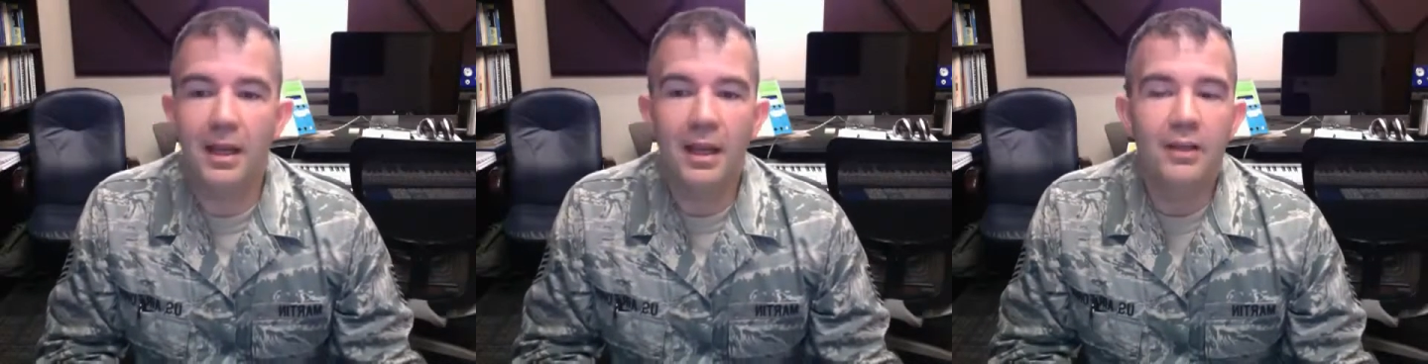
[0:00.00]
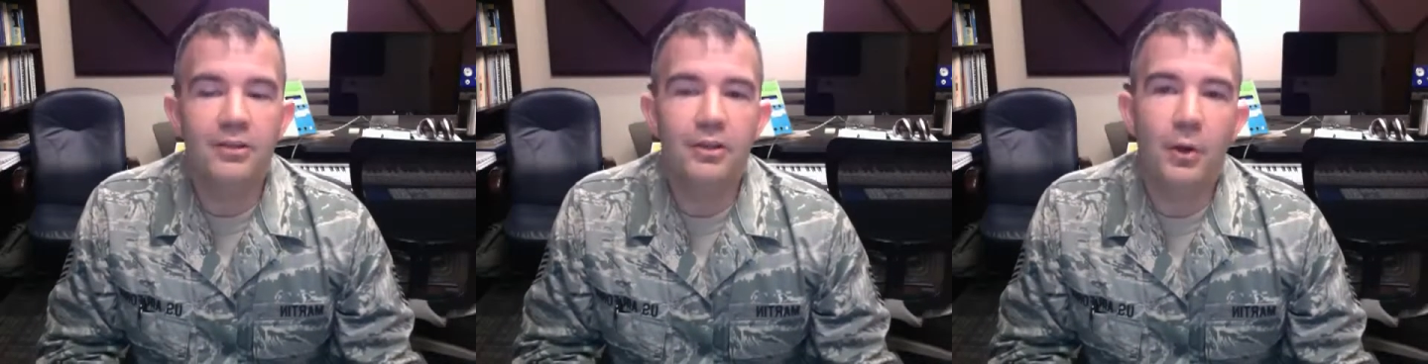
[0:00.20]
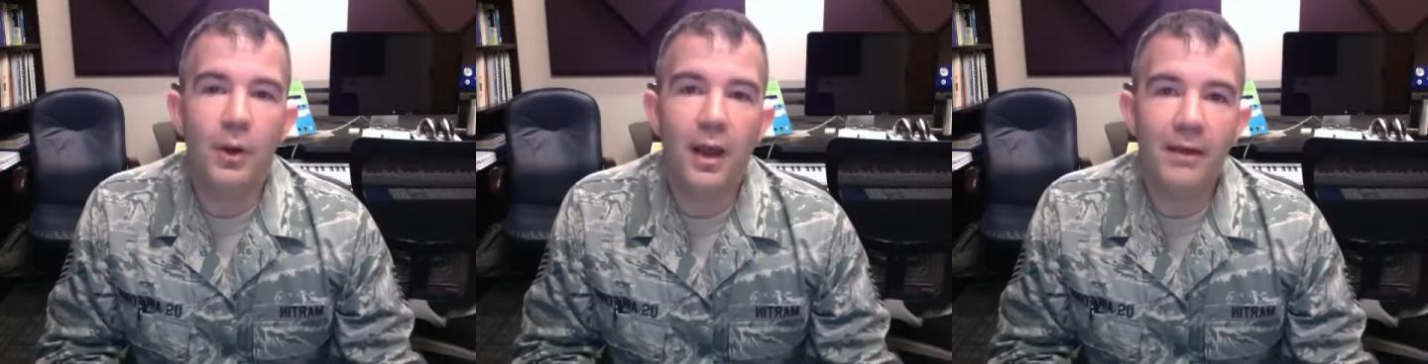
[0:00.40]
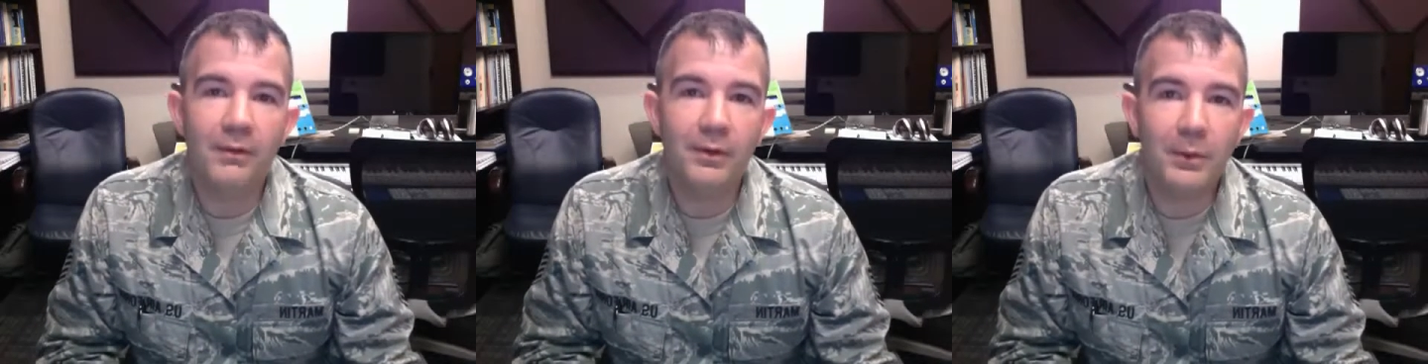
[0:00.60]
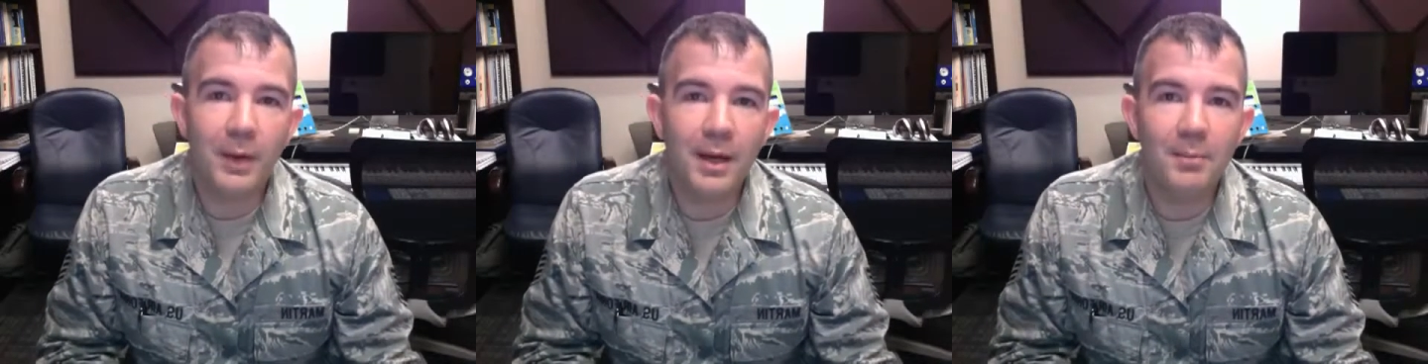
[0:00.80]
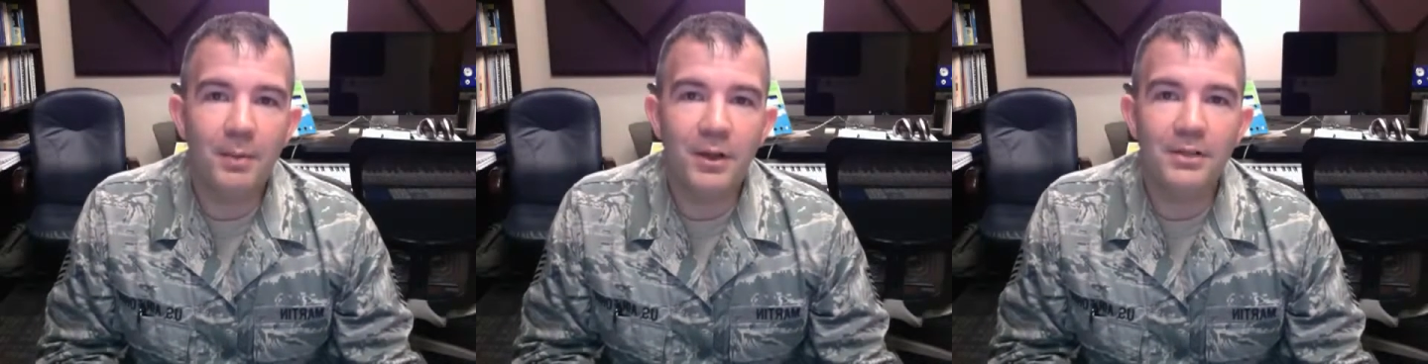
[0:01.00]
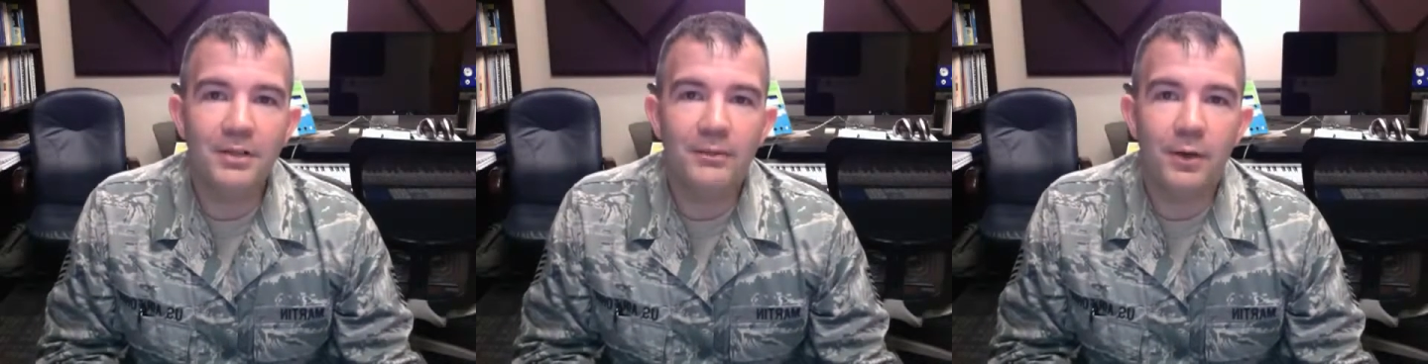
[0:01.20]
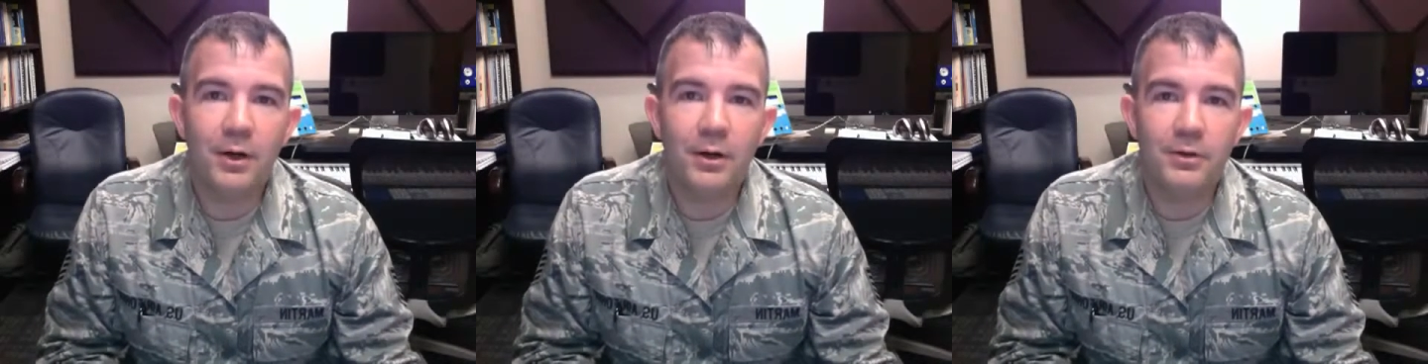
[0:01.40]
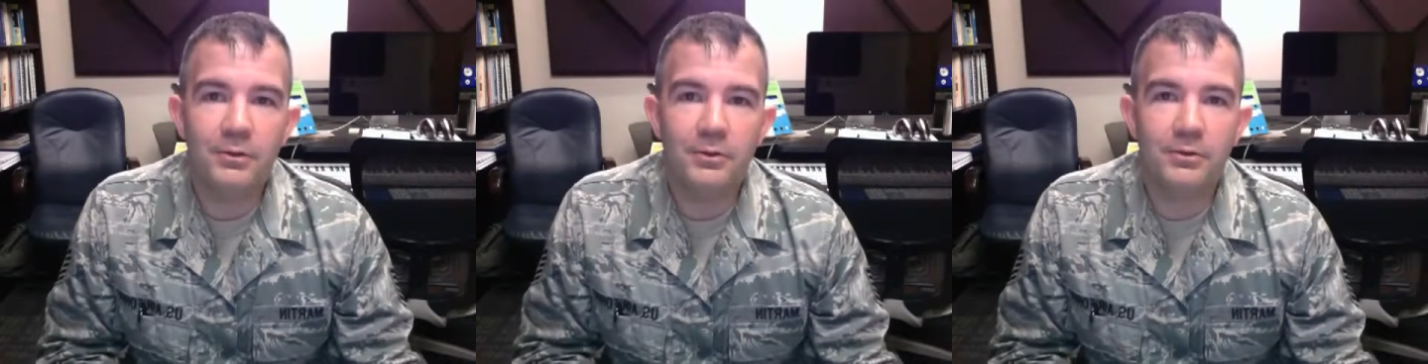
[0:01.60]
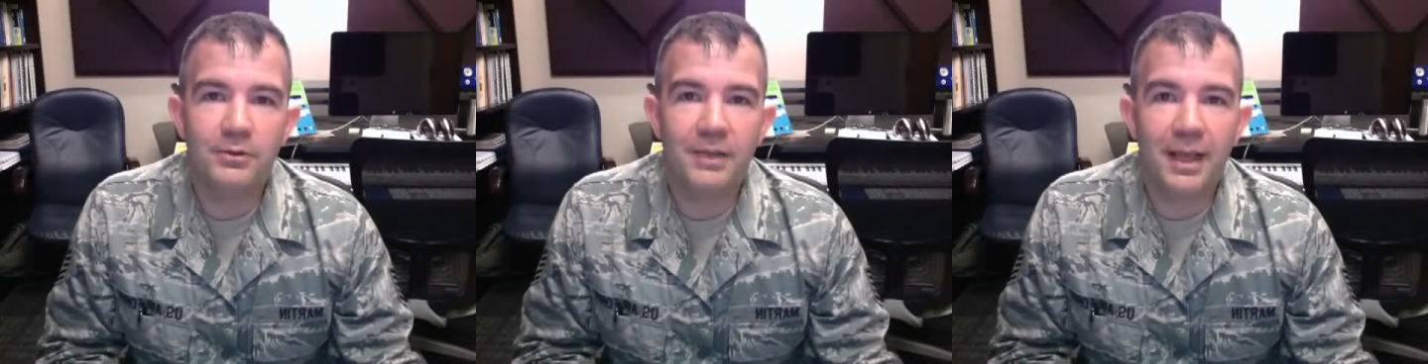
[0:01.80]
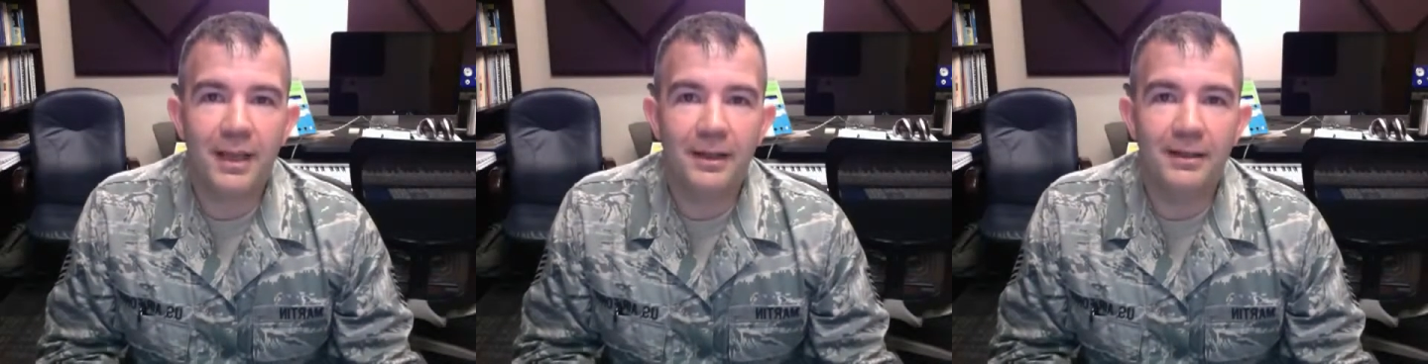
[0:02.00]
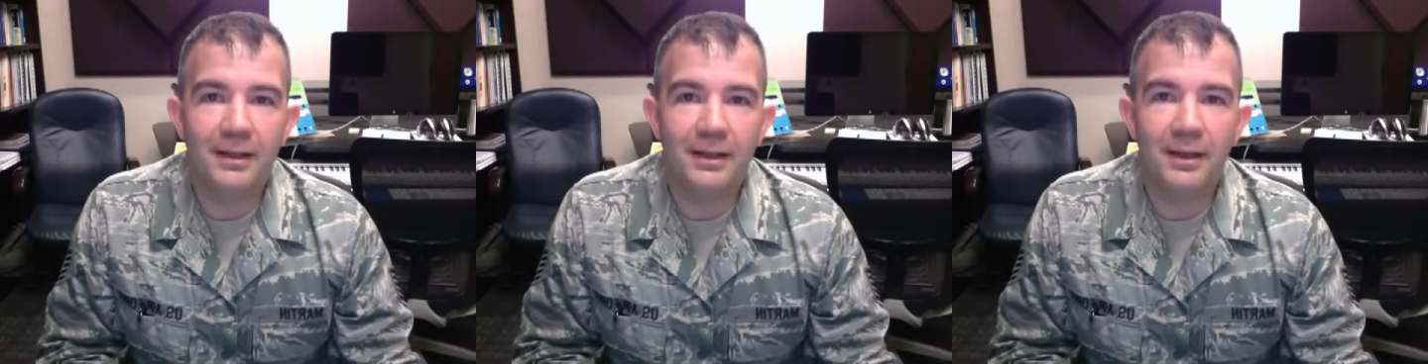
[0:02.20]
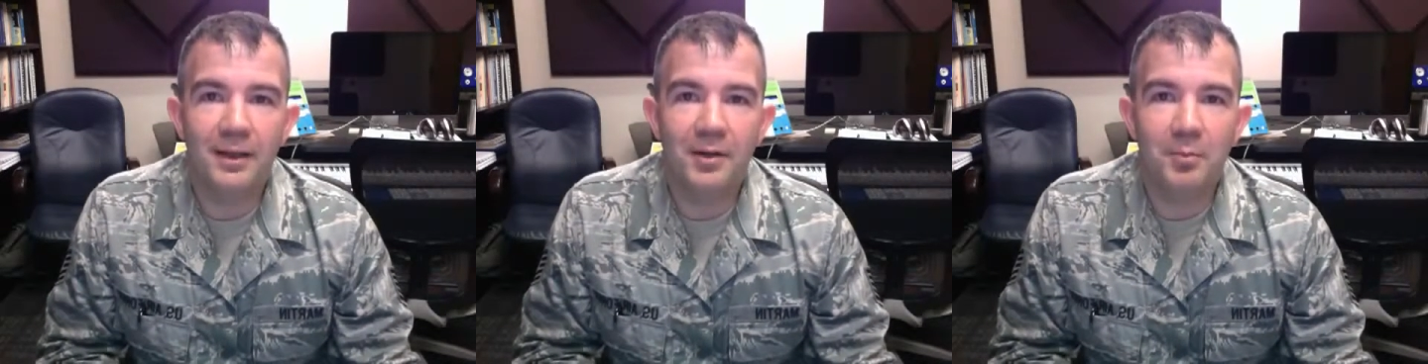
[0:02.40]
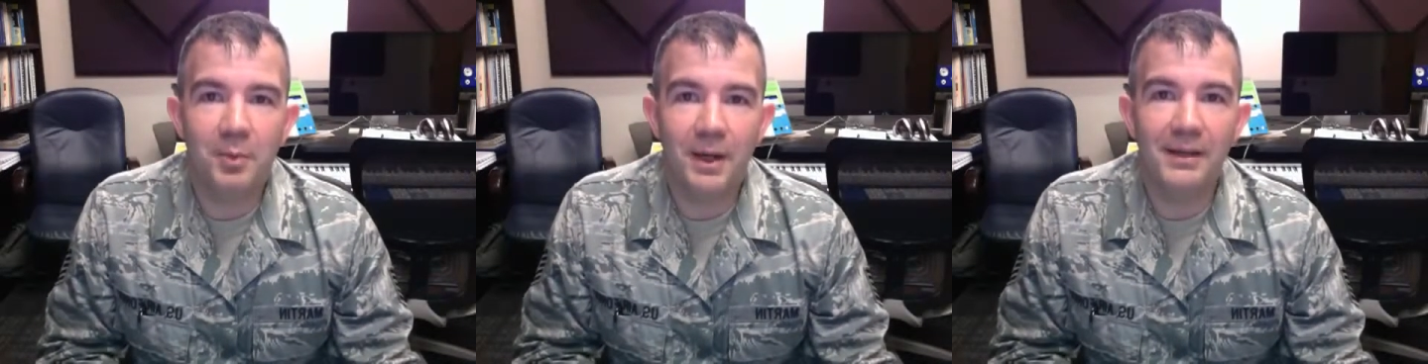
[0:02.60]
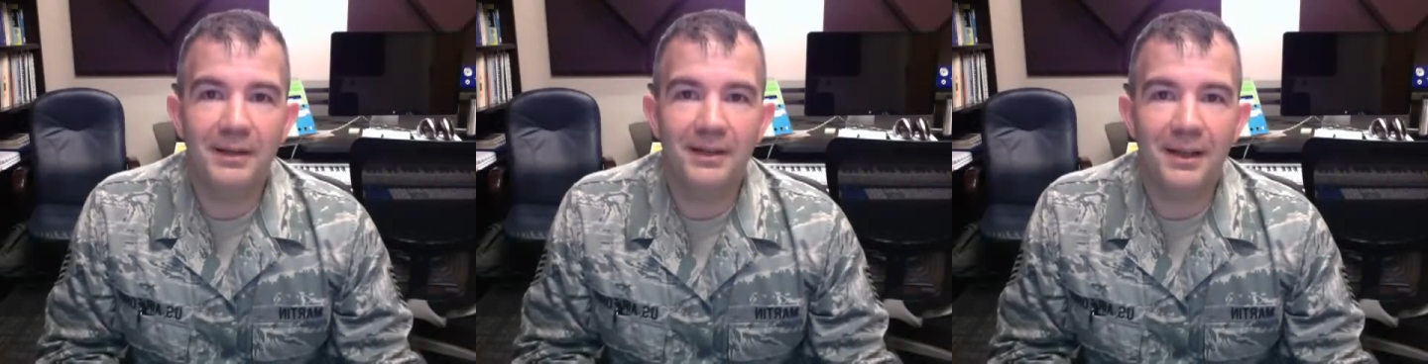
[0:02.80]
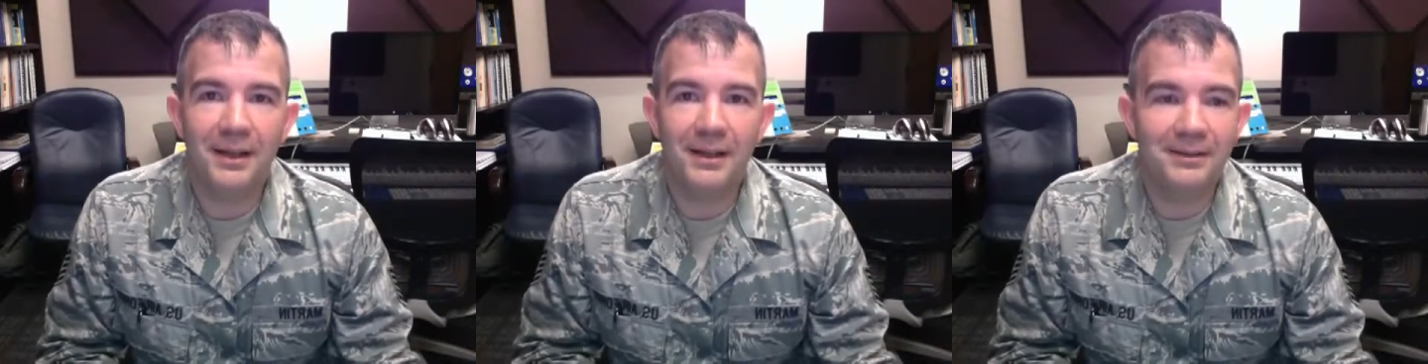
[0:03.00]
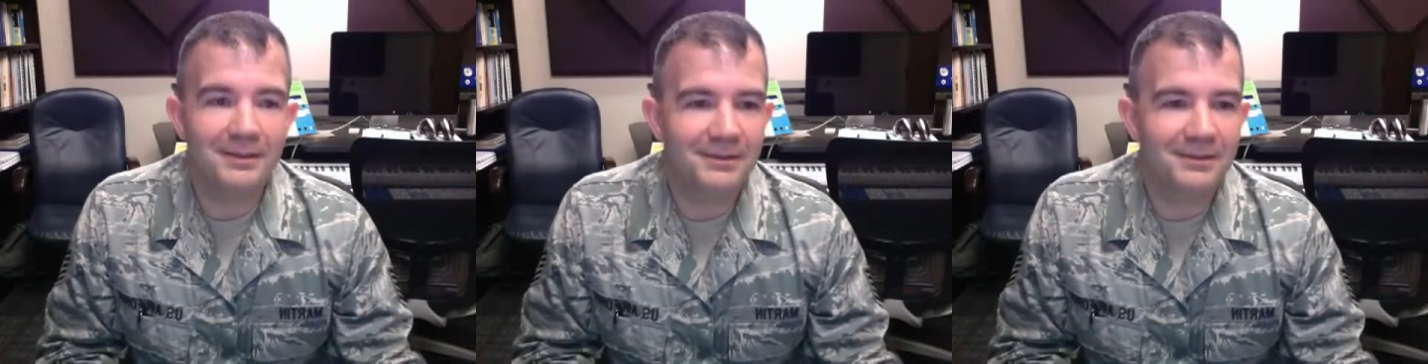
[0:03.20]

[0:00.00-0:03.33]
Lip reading: So have a great bunch of rehearsals and break a leg.